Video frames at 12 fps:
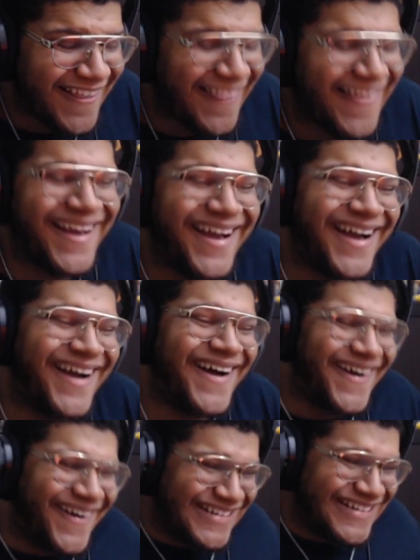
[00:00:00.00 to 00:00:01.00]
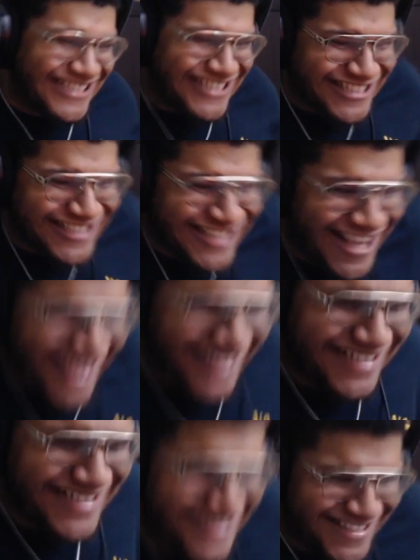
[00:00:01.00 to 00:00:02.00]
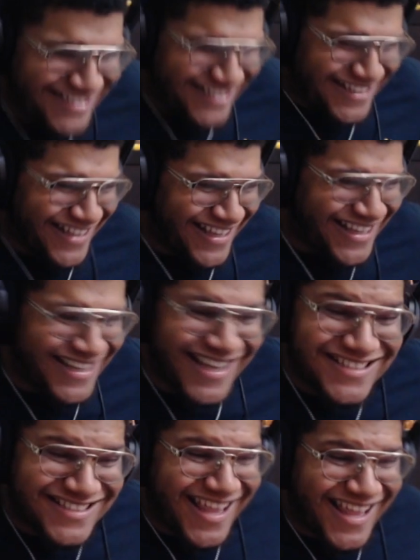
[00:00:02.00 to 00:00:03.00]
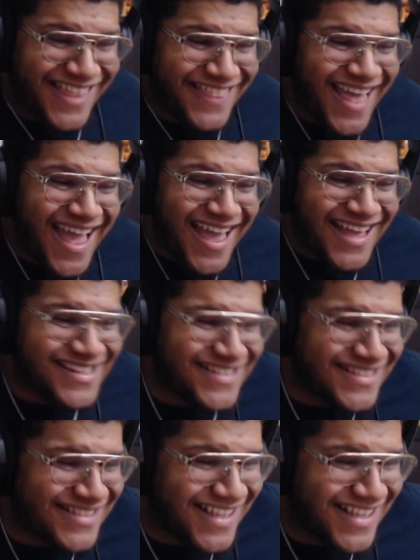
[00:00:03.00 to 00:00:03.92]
Oh shit, nigga, it's like that.